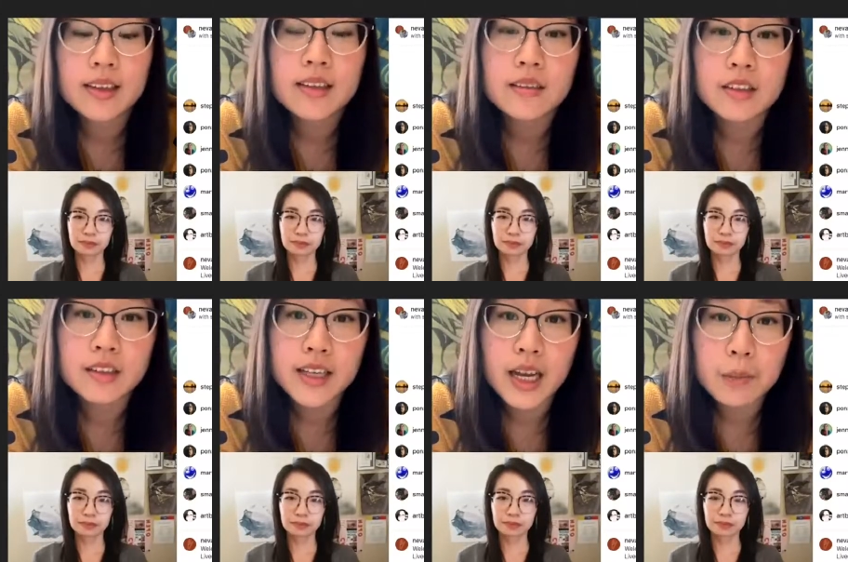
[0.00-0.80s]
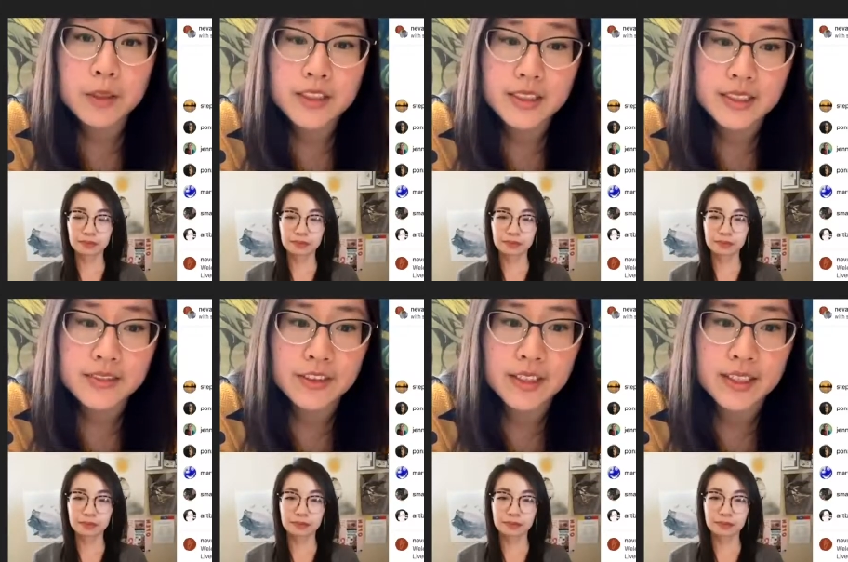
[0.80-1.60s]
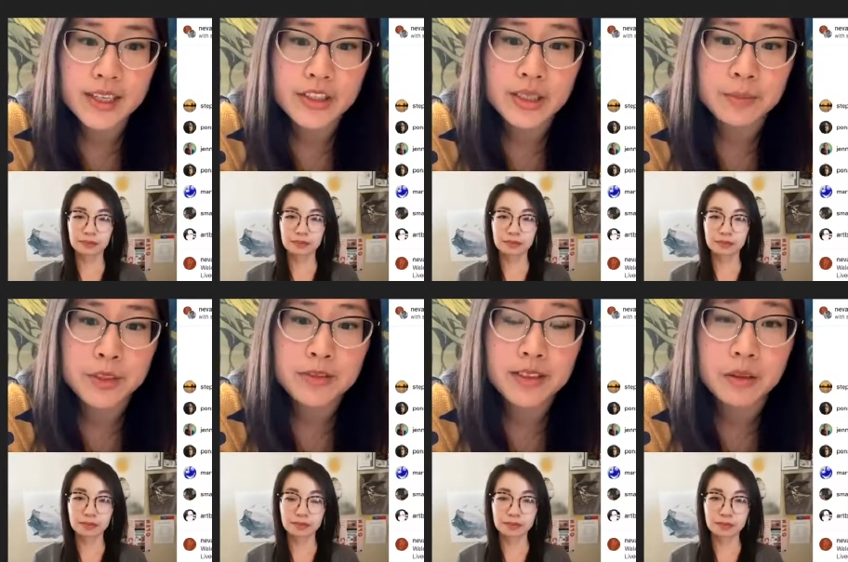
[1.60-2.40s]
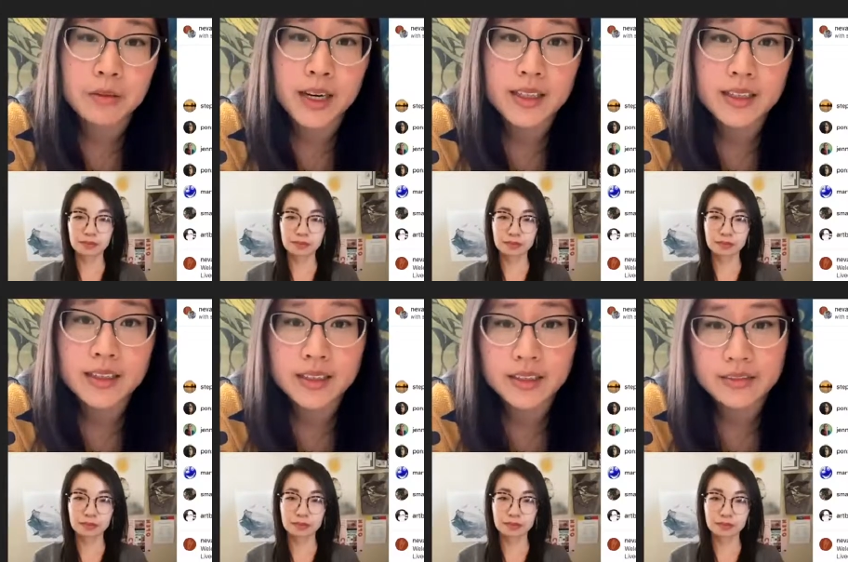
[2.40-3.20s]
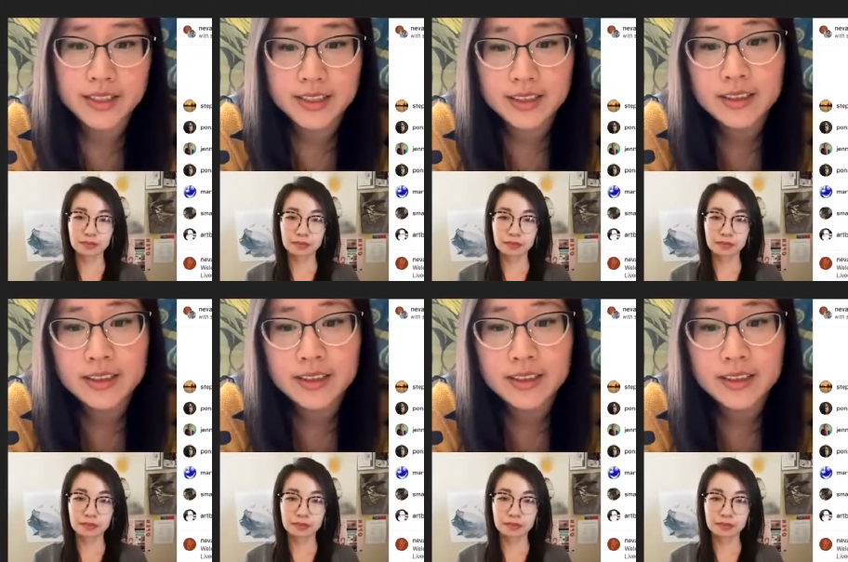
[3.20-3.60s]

Speaker 1: will create opportunities for connection between the writer and the reader